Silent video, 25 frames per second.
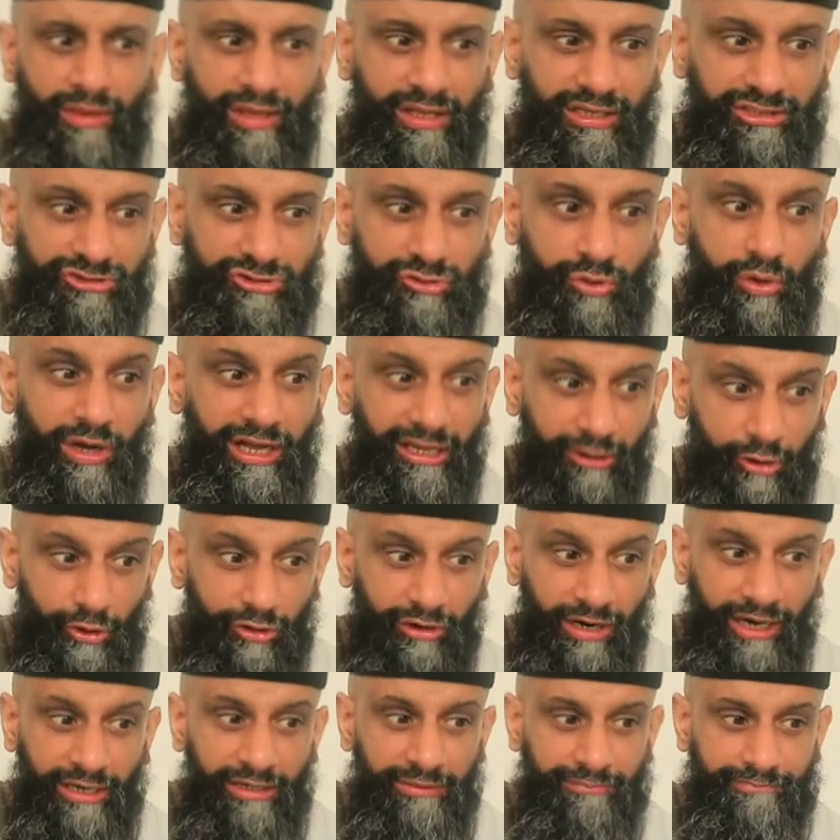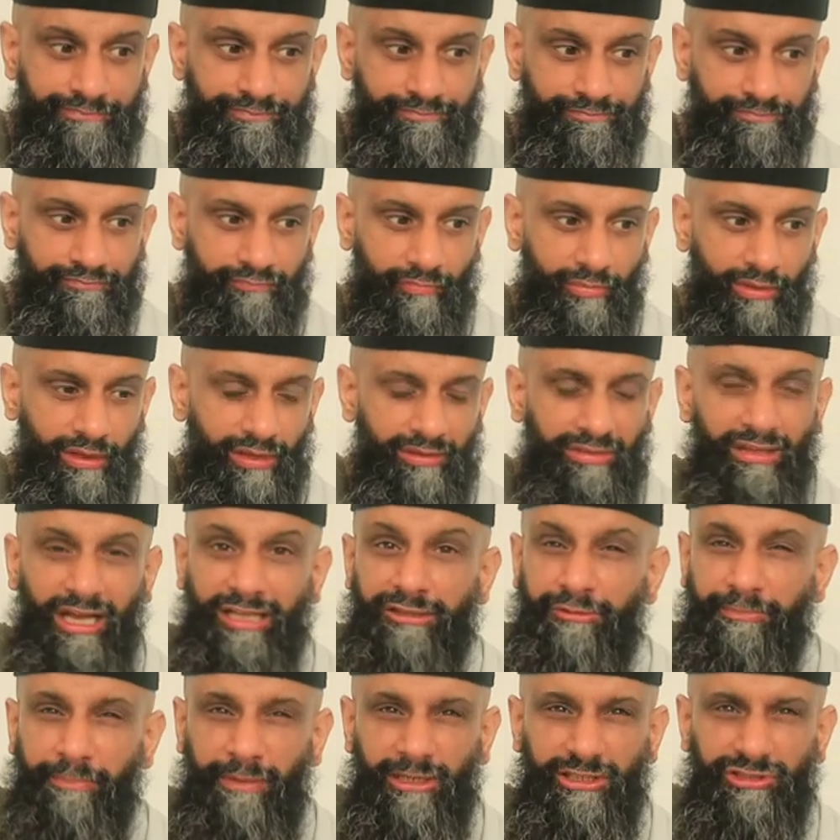It's quite alright.
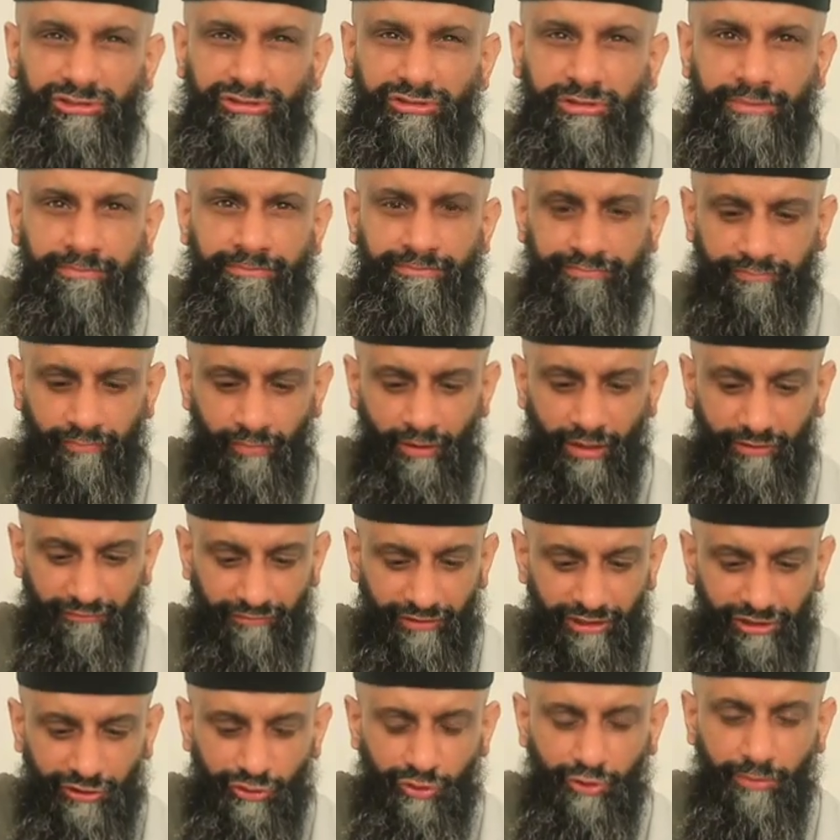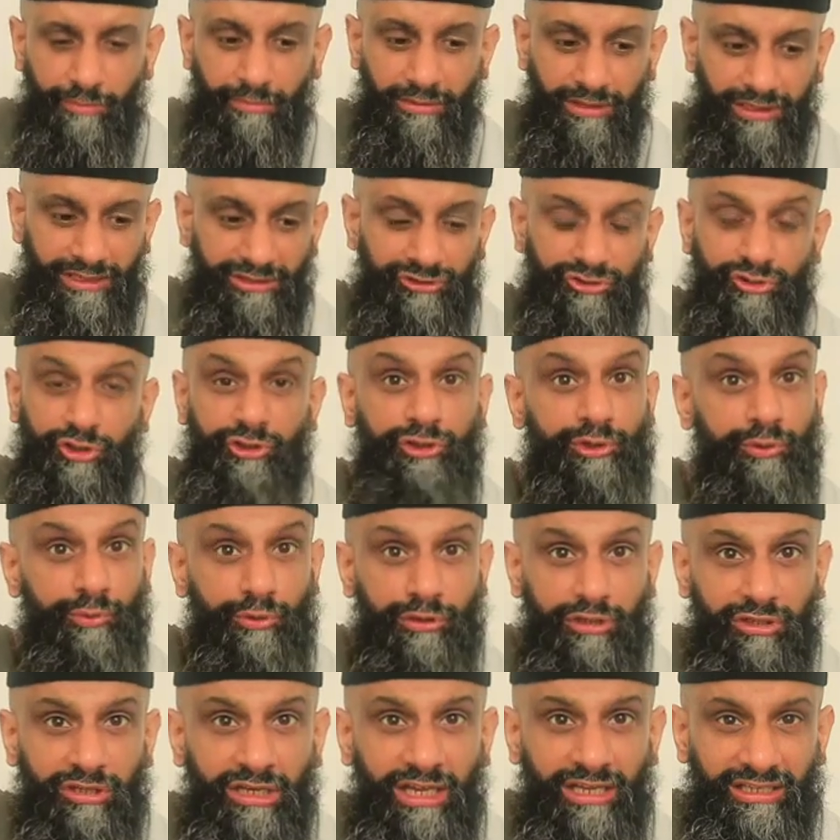Nice burst. Very crumbly, so you
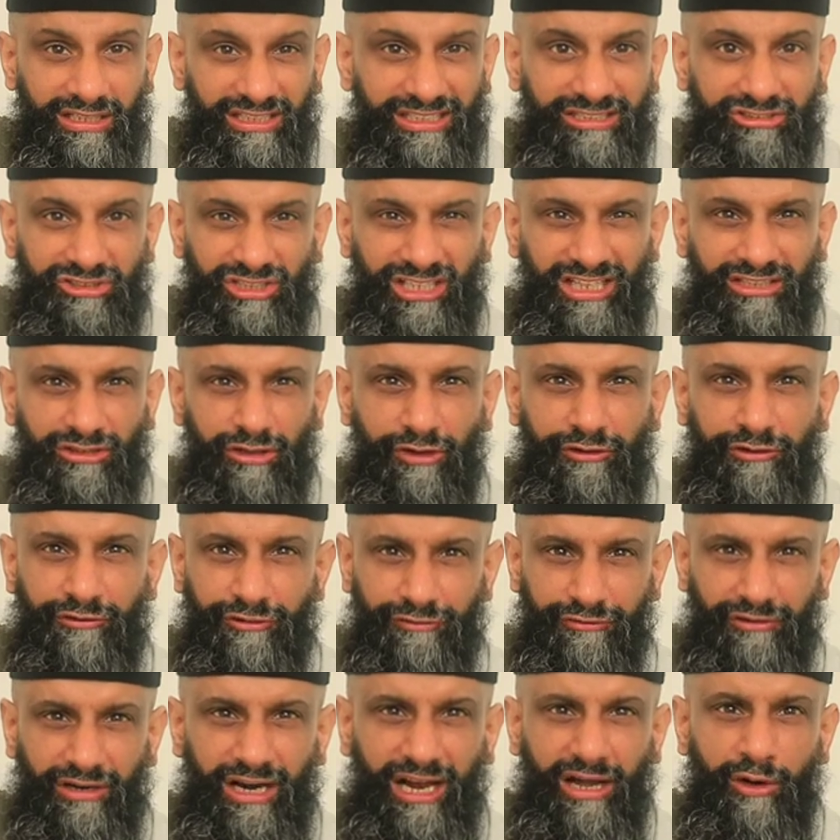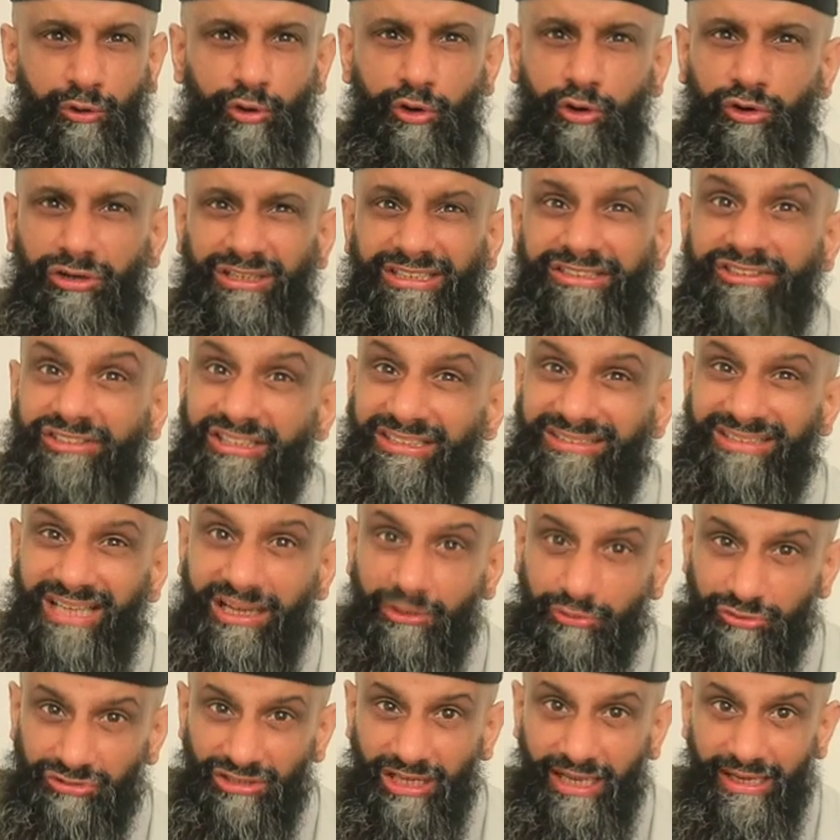will need to get the hoover out or eat this
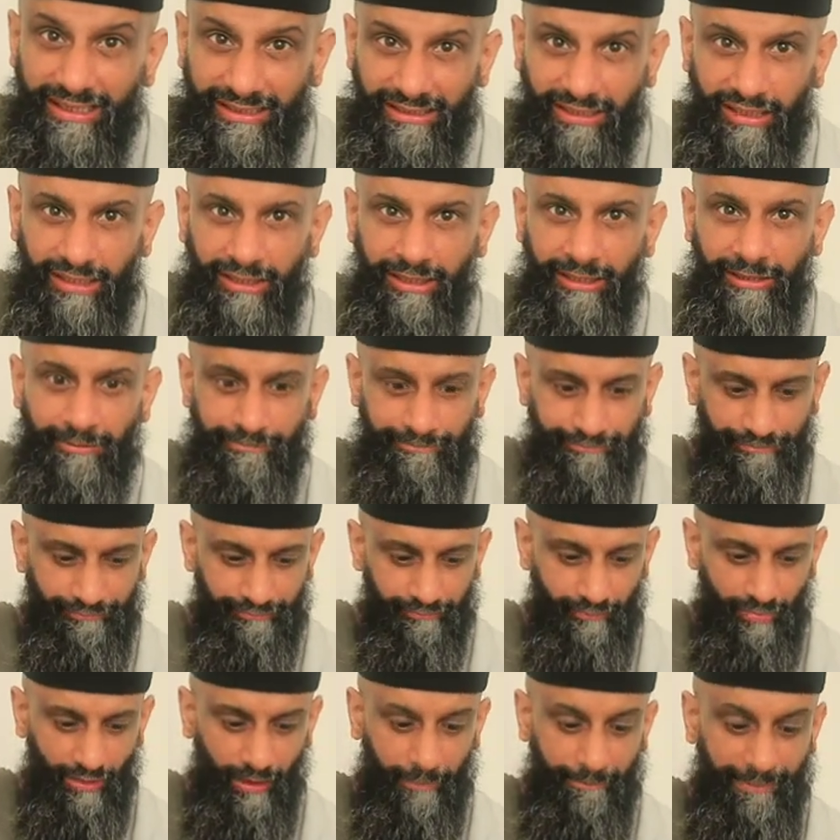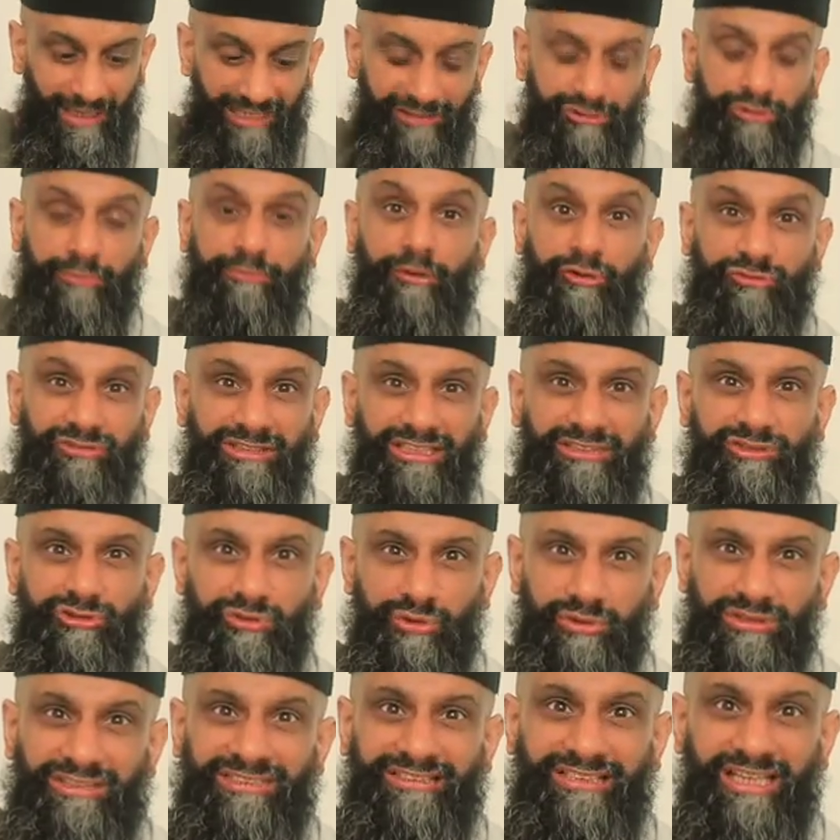outside. It makes more sense
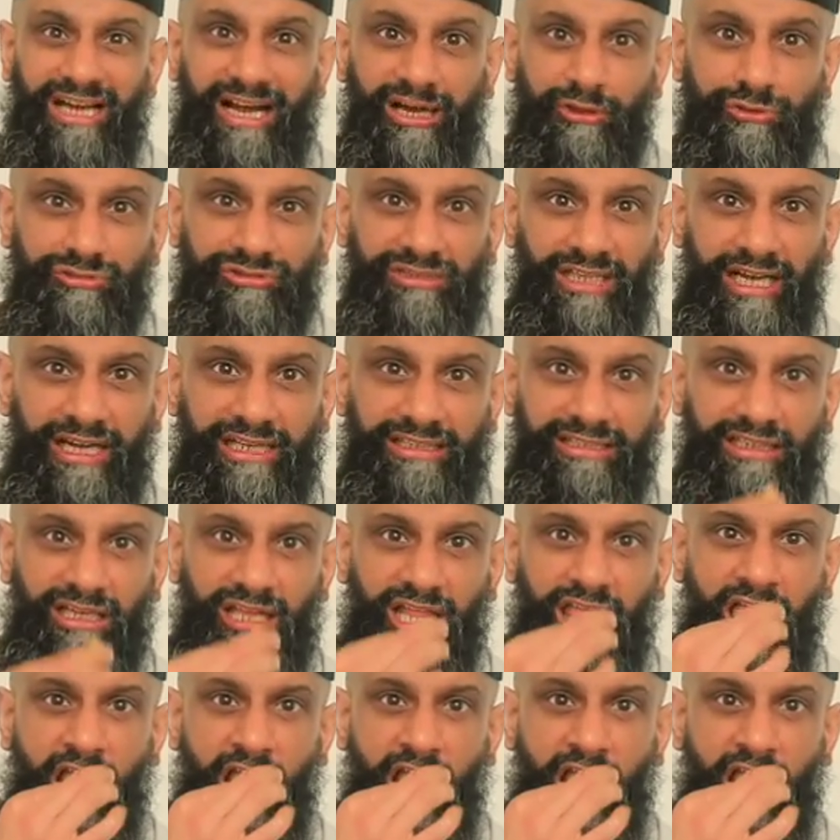to eat it outside.